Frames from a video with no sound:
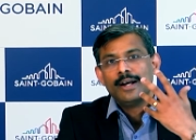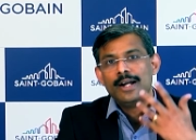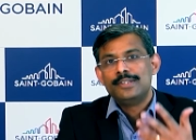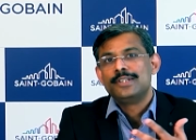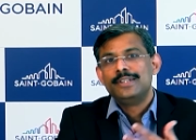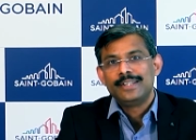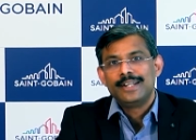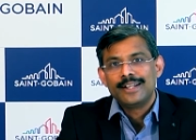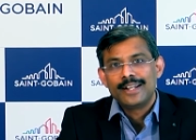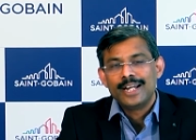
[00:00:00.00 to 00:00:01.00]
agility
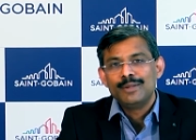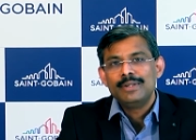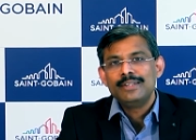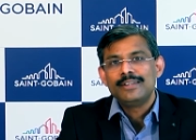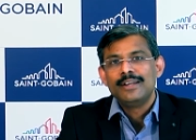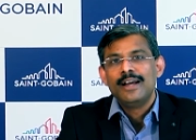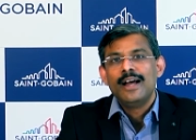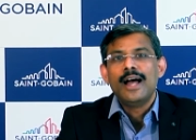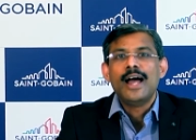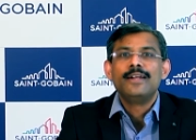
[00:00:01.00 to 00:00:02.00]
and alignment,
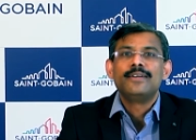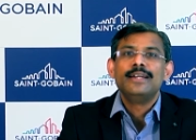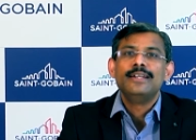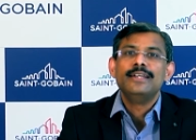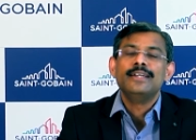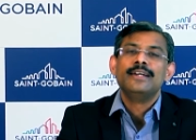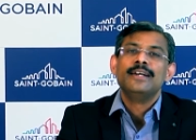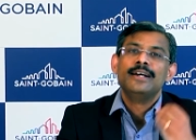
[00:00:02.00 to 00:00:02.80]
and really